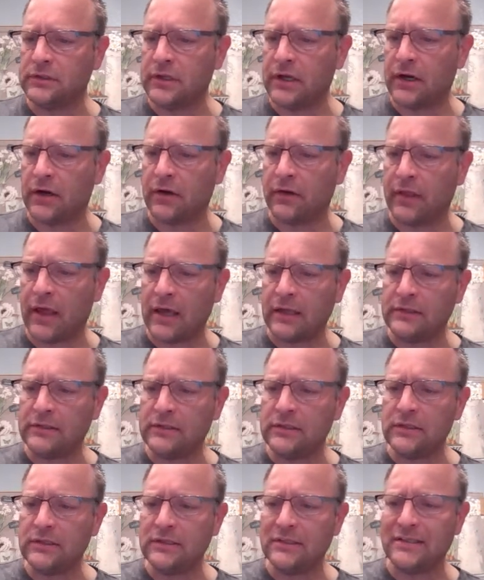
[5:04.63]
there.
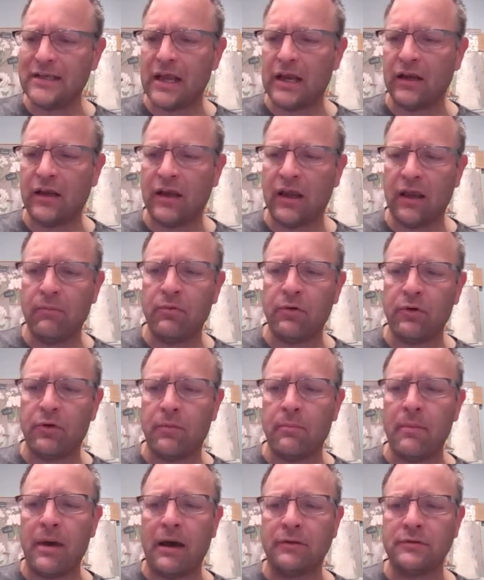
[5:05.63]
That's the San
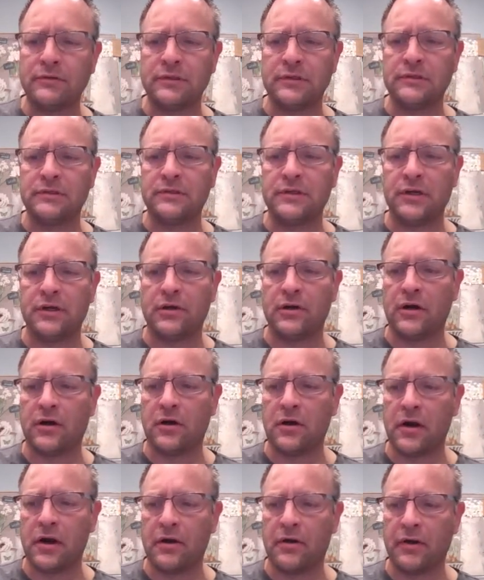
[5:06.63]
Gabriel Mountains here in
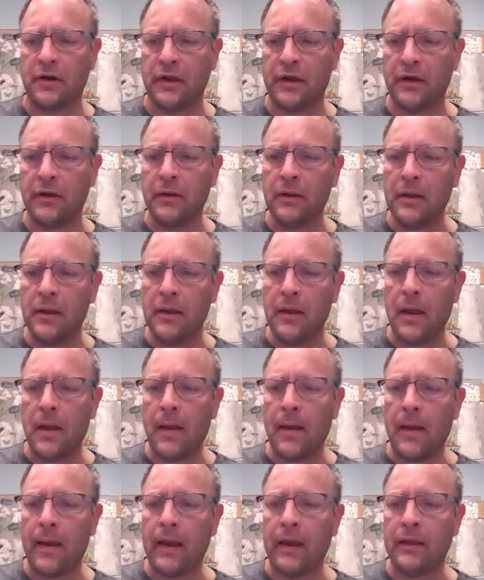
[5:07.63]
our area.
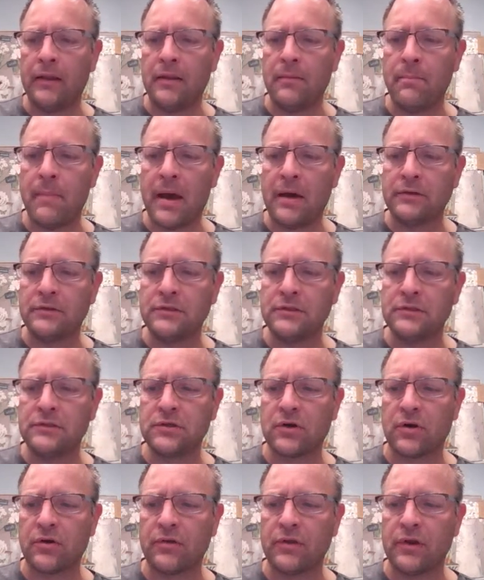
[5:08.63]
And the mountains
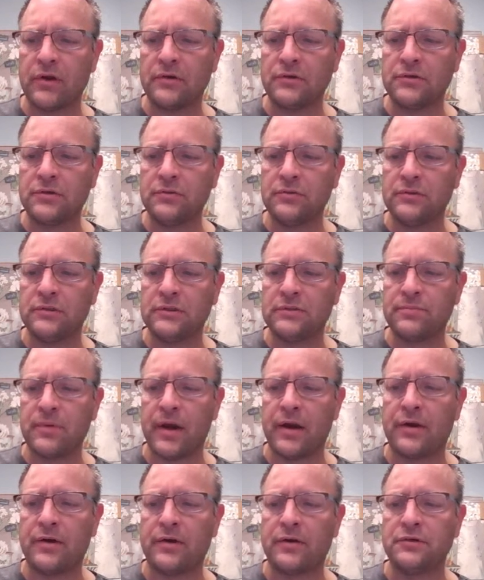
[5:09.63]
are there to
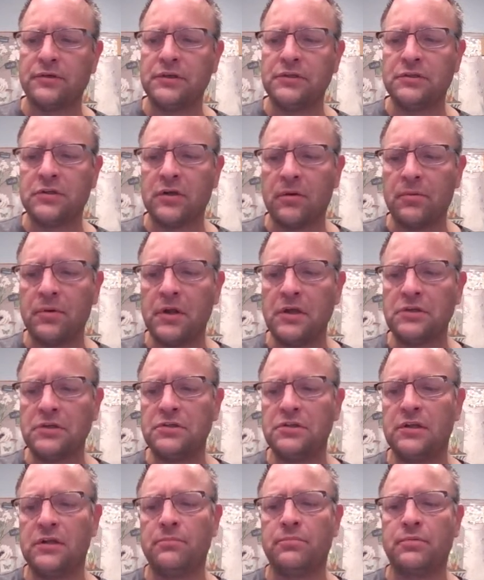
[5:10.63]
inspire
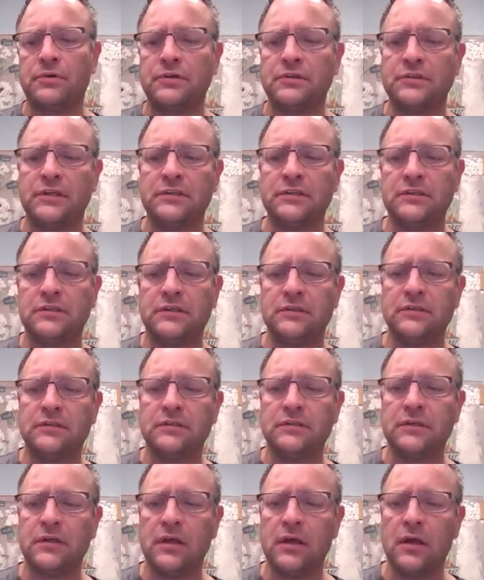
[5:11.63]
determination and
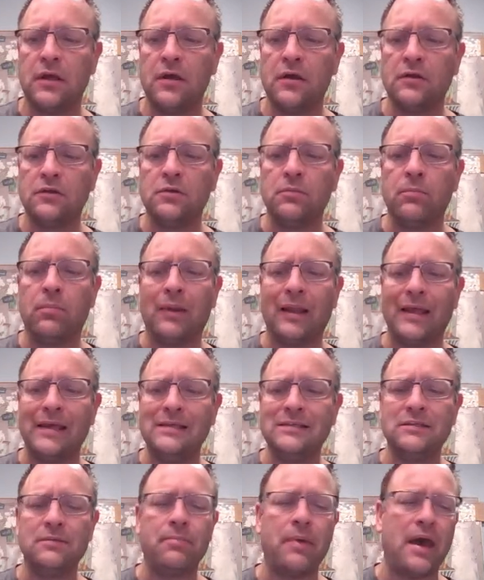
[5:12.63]
persistence to
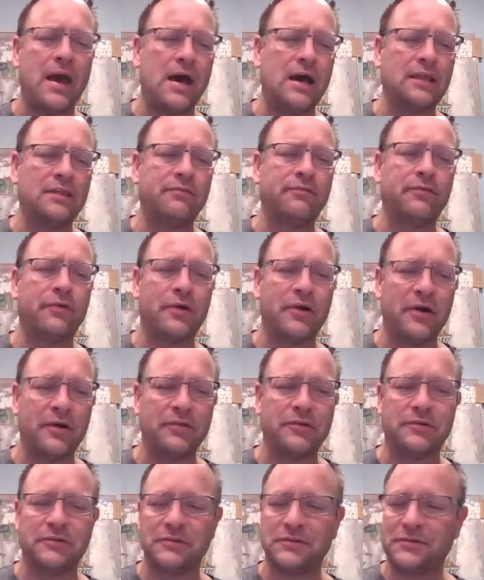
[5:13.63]
blaze a path for
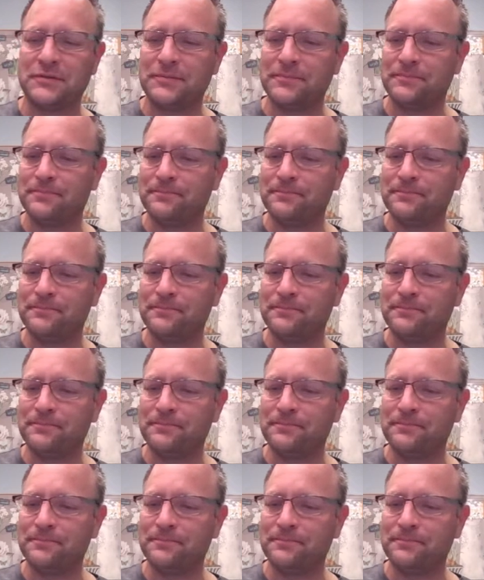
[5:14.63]
others.